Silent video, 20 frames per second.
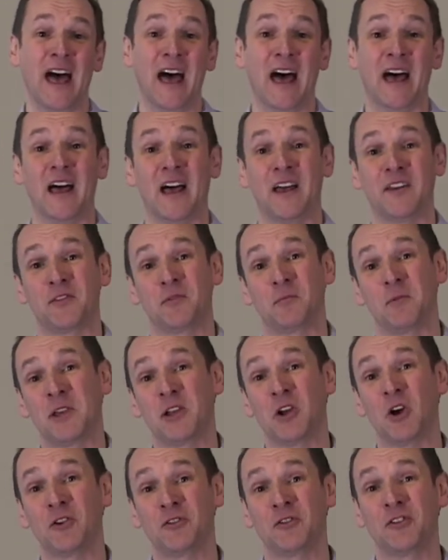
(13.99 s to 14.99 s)
as we
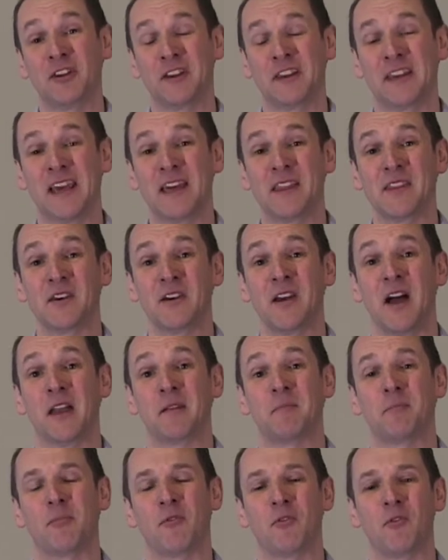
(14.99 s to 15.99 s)
got together
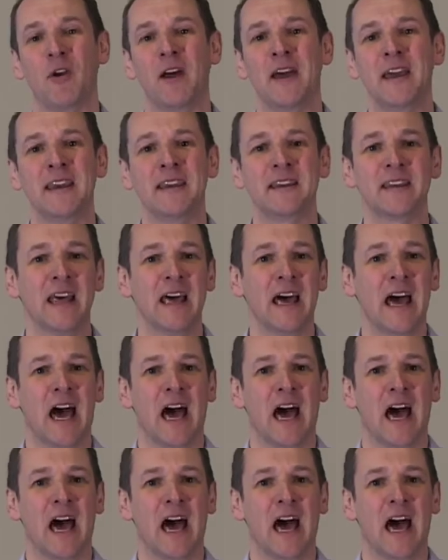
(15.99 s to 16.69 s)
and prayed